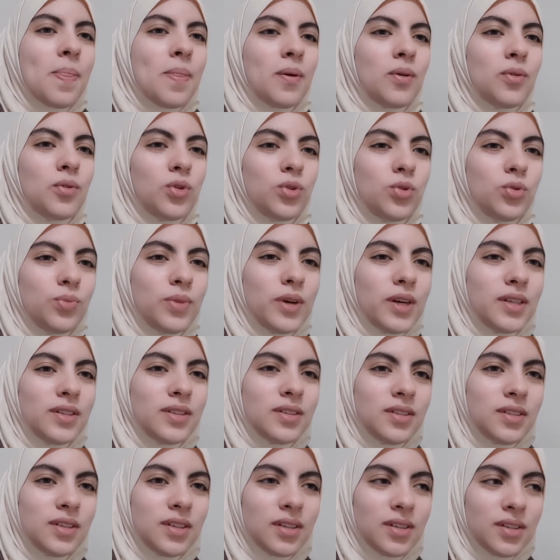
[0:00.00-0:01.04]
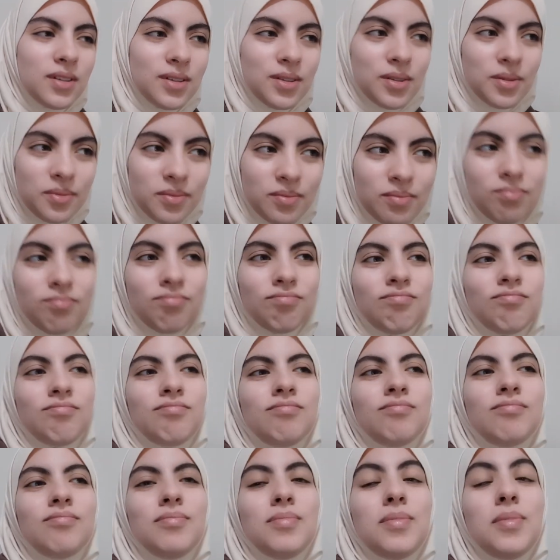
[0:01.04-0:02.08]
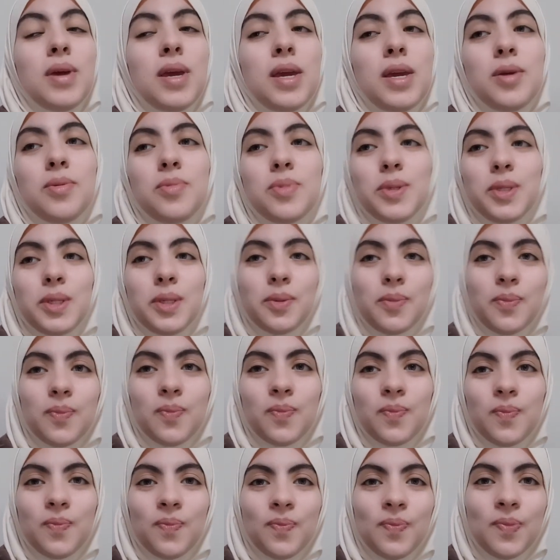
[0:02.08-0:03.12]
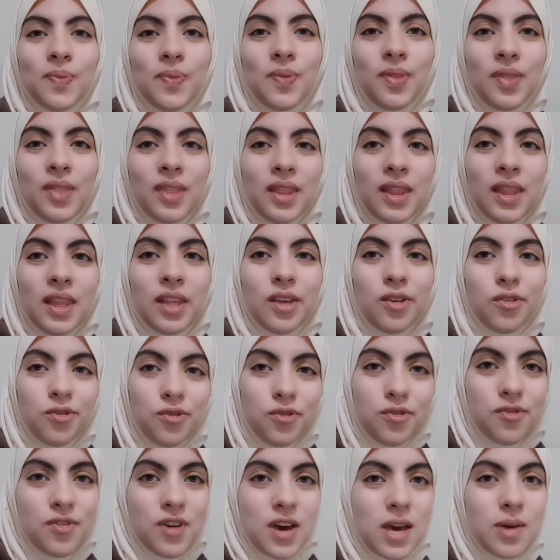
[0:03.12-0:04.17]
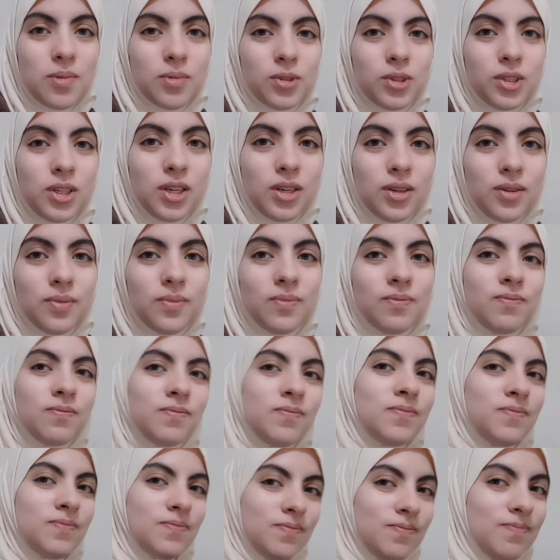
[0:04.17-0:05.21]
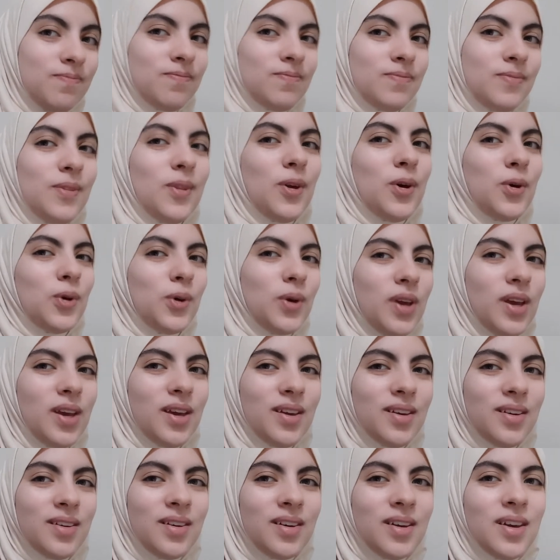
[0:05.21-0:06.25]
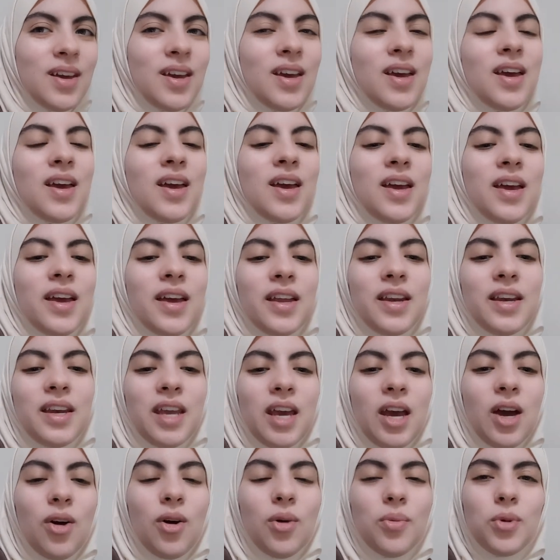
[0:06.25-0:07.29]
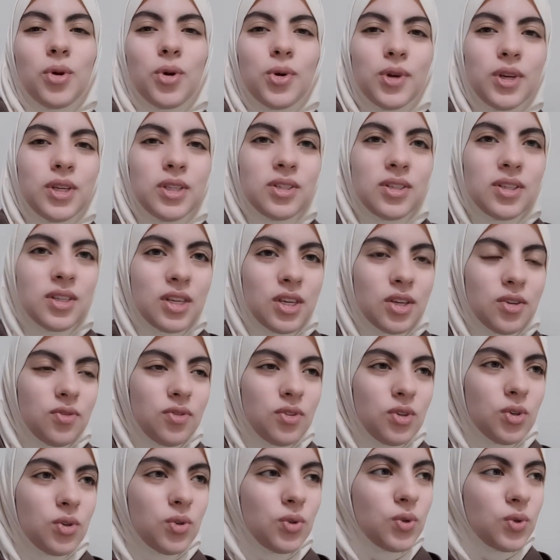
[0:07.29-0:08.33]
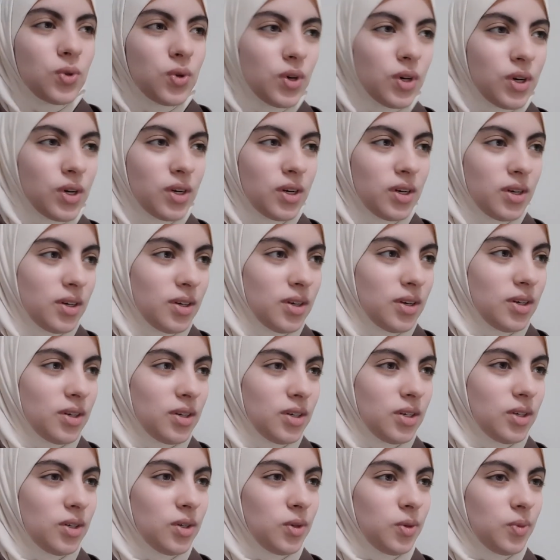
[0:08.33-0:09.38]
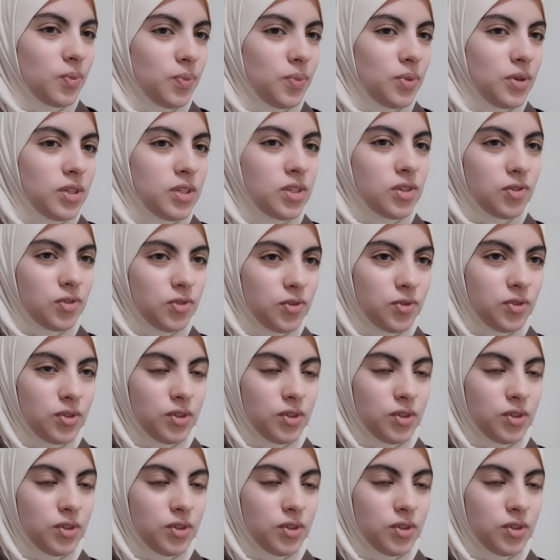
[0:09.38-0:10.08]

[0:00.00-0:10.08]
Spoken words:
romantic, maybe family. Okay, now I'm going to give you a piece of